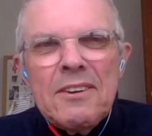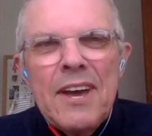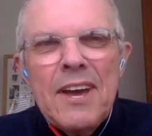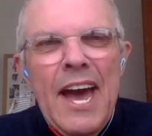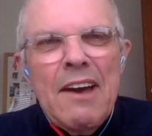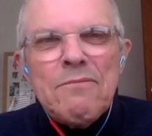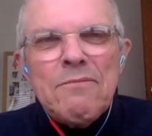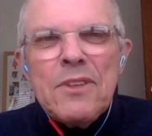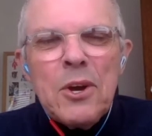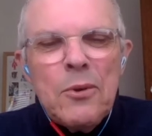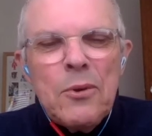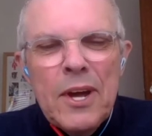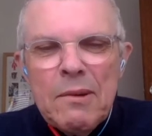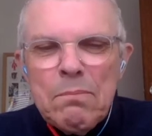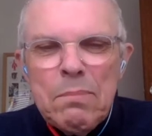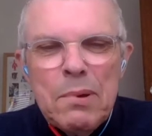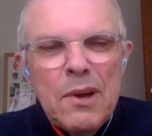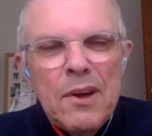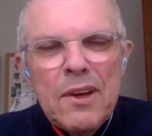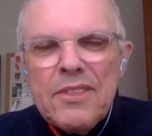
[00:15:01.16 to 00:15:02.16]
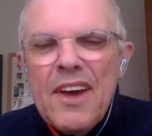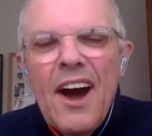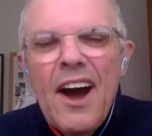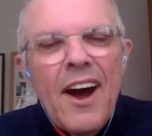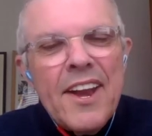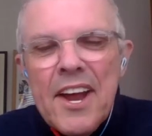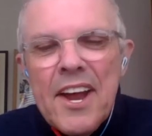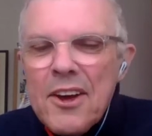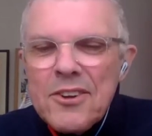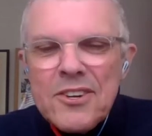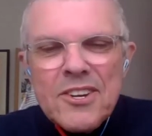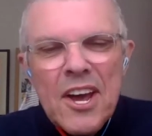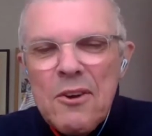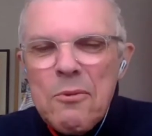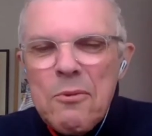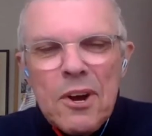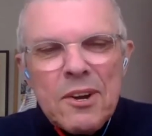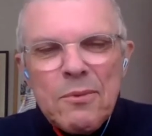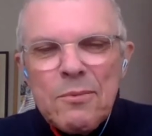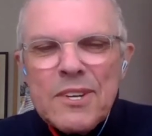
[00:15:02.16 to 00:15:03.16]
have the quick birth. I don't know
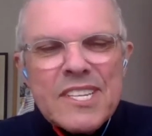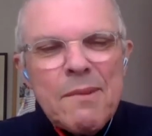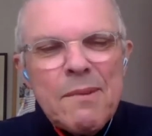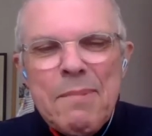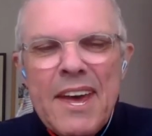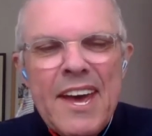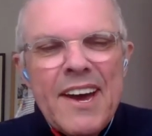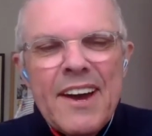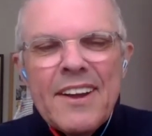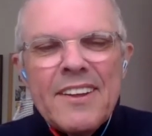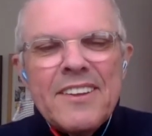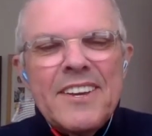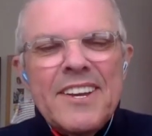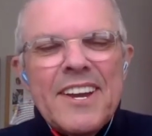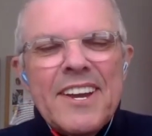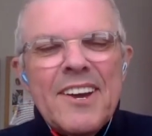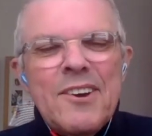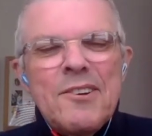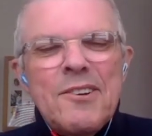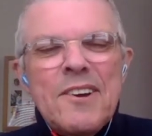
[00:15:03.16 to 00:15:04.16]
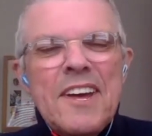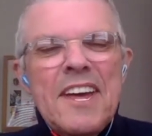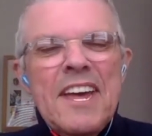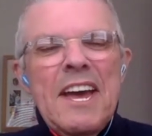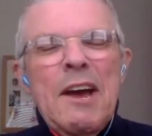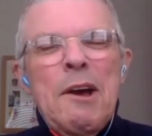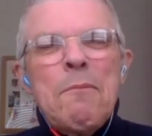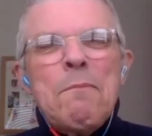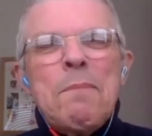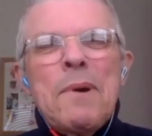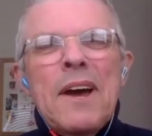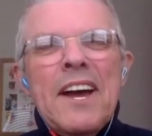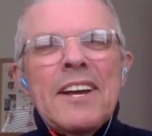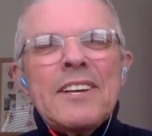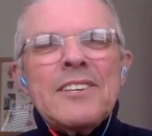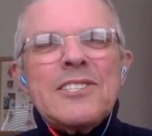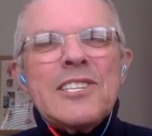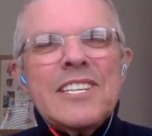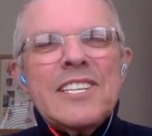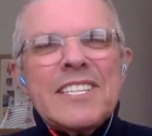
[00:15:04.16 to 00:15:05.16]
what it was about, but
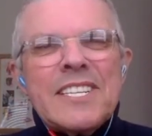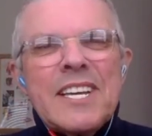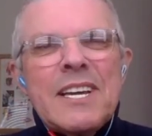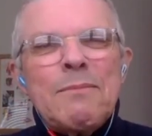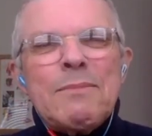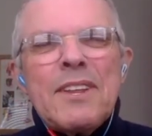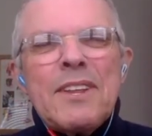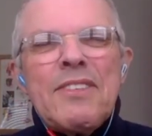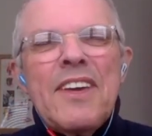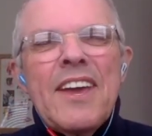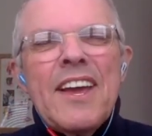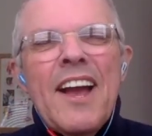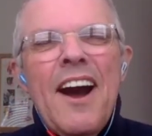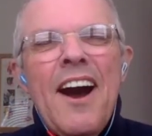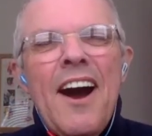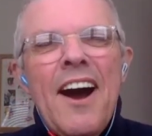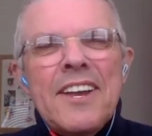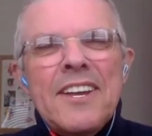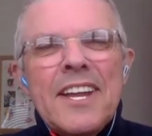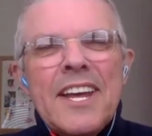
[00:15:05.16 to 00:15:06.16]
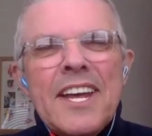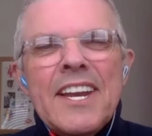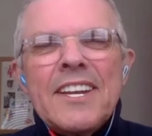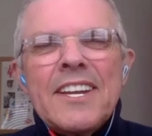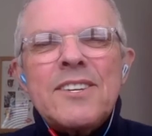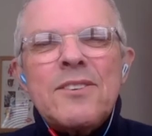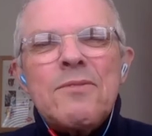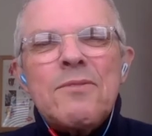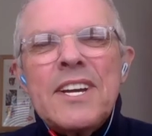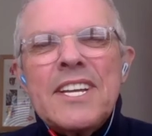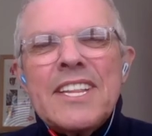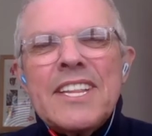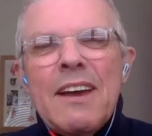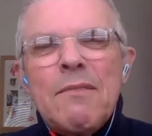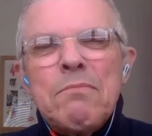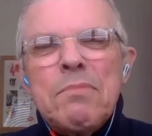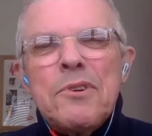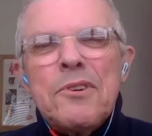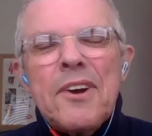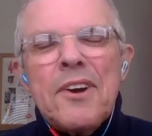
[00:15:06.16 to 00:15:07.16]
she seemed to think I needed to read
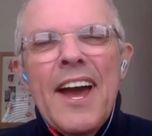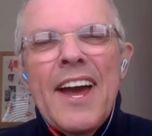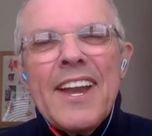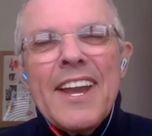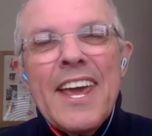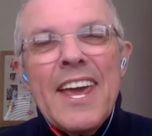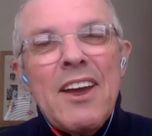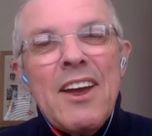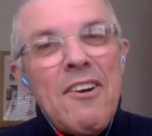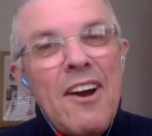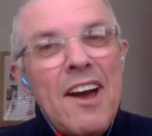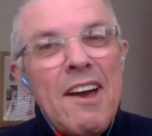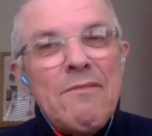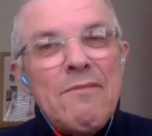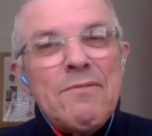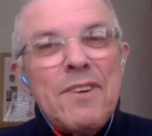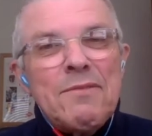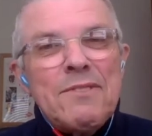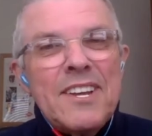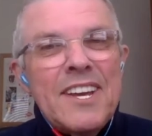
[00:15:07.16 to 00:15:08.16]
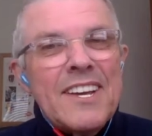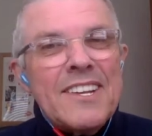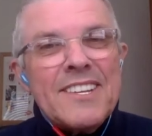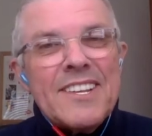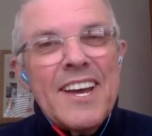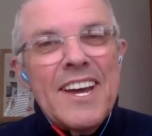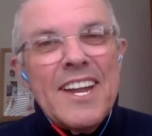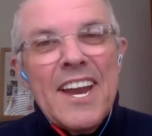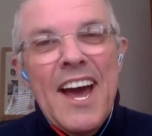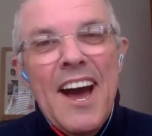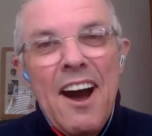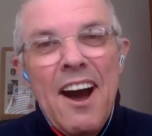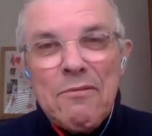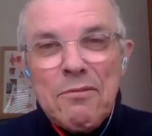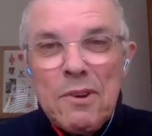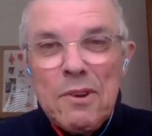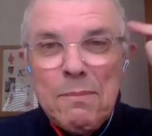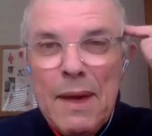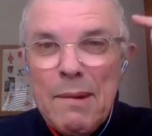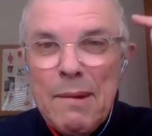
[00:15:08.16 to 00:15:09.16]
that book. And here I am 50 years later, I've
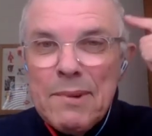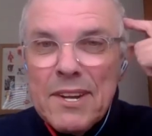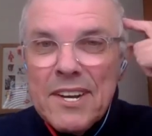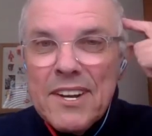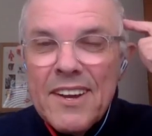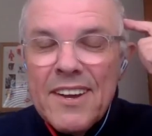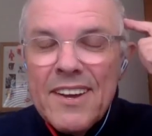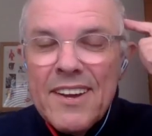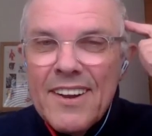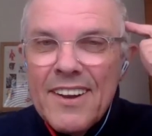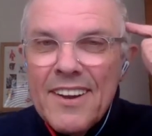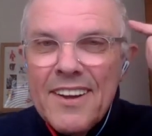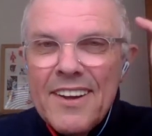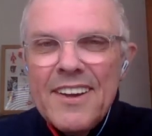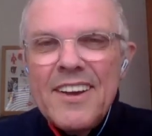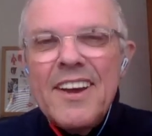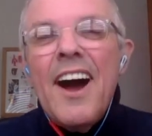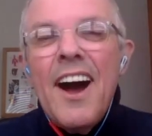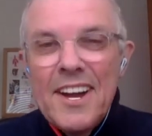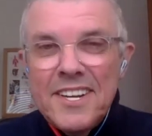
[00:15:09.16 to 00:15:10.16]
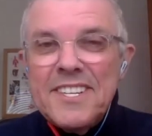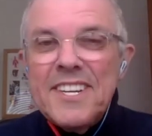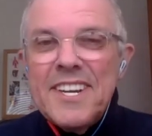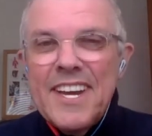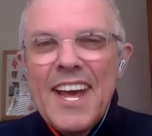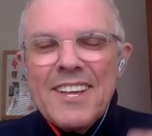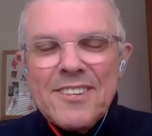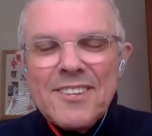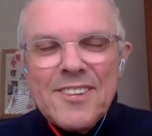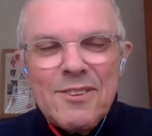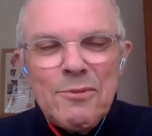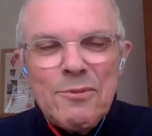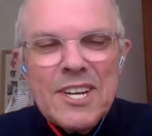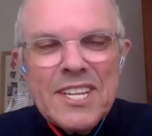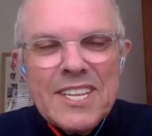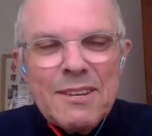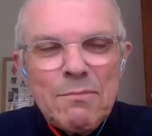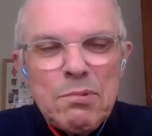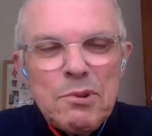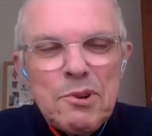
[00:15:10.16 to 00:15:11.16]
remembered it. I did actually
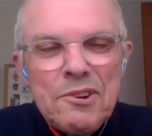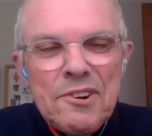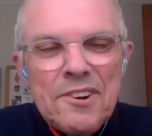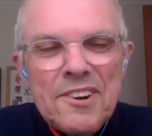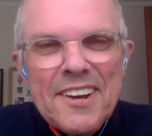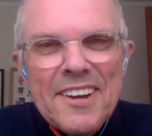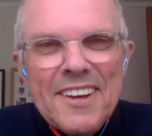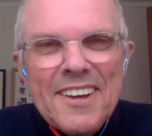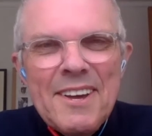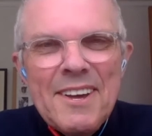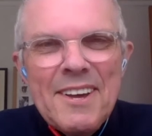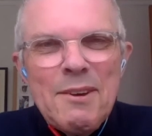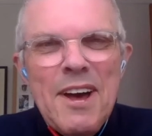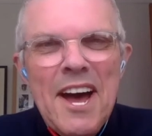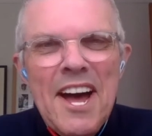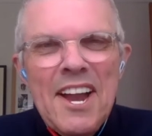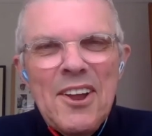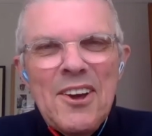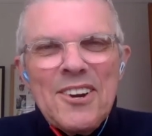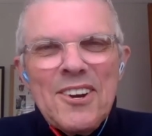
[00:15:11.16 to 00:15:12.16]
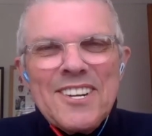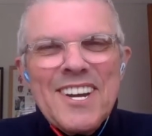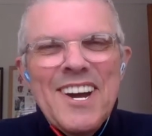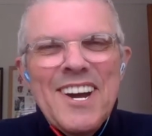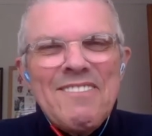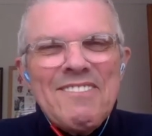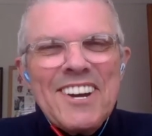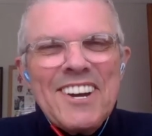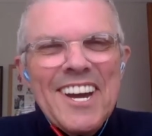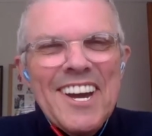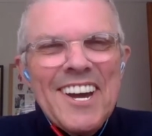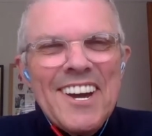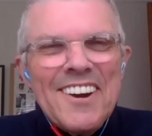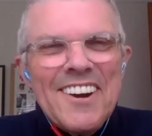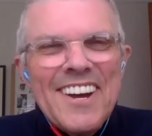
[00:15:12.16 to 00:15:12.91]
read the book a long time ago.